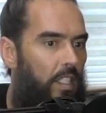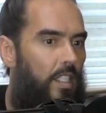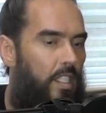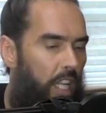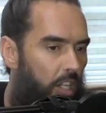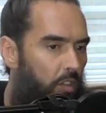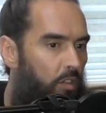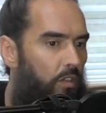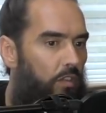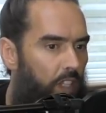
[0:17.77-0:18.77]

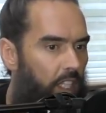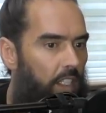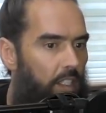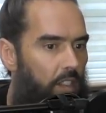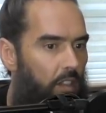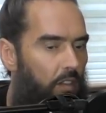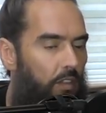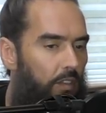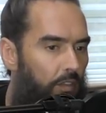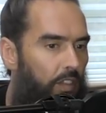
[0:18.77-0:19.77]
central figures
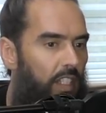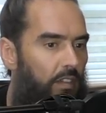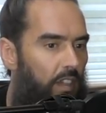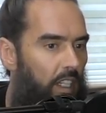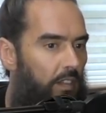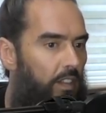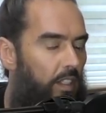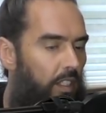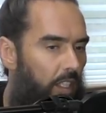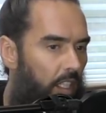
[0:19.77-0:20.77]
of the three faiths
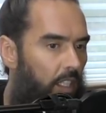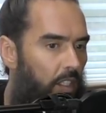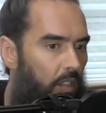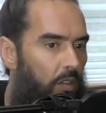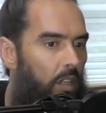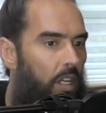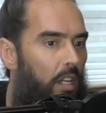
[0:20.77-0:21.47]
that you